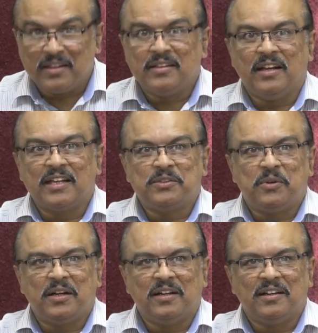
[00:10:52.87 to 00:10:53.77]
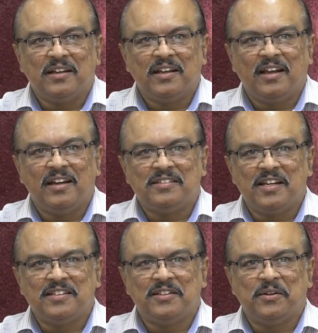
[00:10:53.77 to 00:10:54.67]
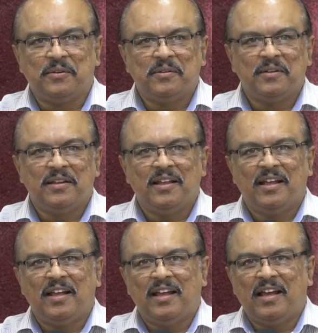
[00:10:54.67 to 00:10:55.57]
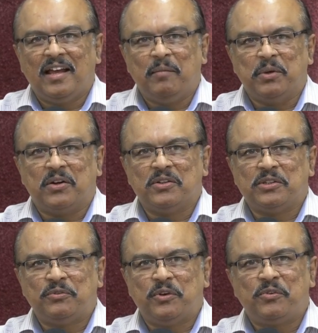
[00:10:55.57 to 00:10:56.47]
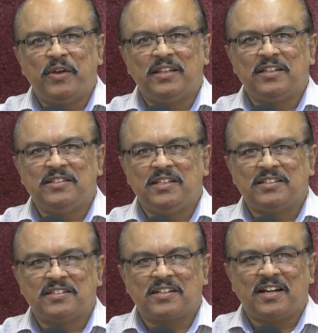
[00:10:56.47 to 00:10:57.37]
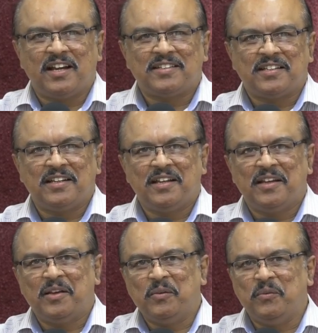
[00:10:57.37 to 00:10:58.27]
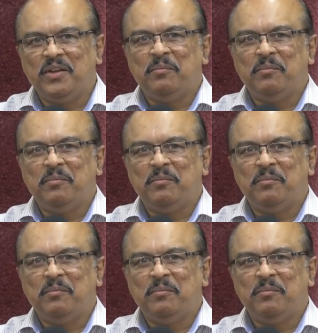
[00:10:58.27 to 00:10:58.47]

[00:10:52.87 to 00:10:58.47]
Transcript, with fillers: the next one, it says, you know, because of our faith in Jesus Christ, we